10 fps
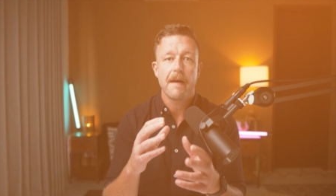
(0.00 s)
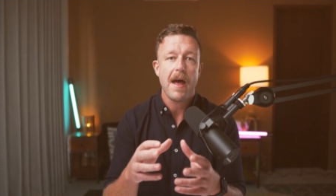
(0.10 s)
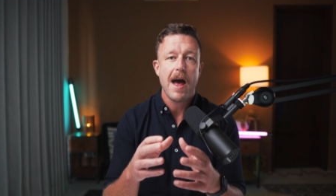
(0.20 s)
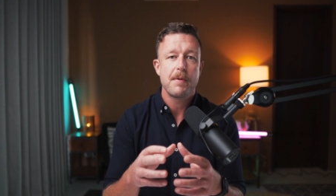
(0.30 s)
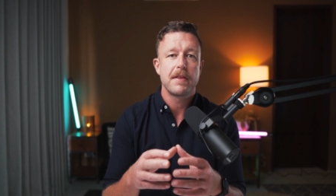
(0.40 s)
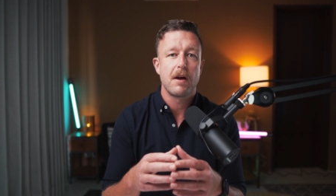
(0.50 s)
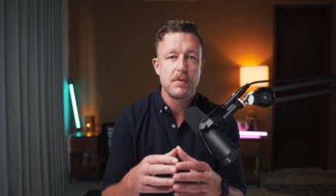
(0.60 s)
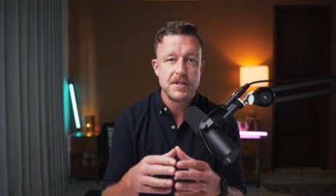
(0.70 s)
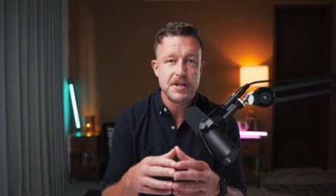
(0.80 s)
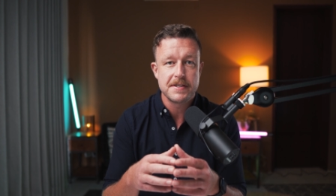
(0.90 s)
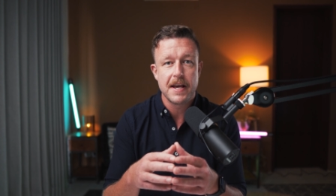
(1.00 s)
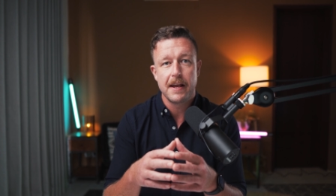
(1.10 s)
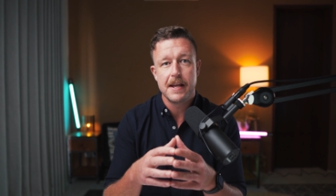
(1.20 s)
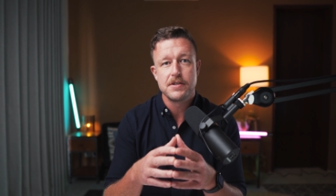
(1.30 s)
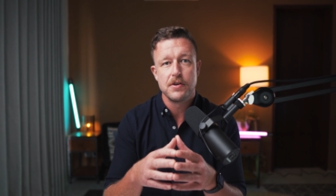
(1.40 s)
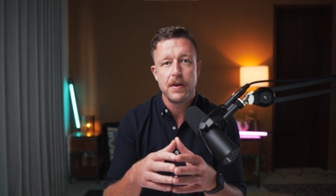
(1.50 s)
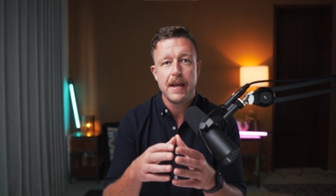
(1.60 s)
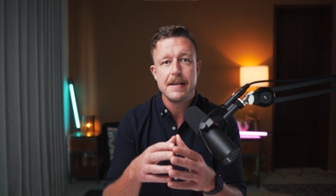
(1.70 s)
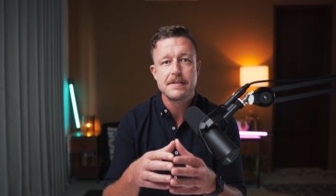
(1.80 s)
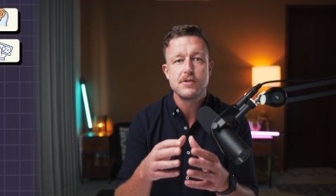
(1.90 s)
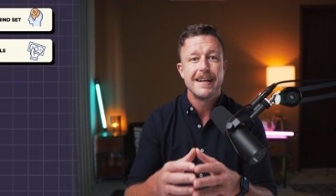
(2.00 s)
the other habit that I would suggest getting into is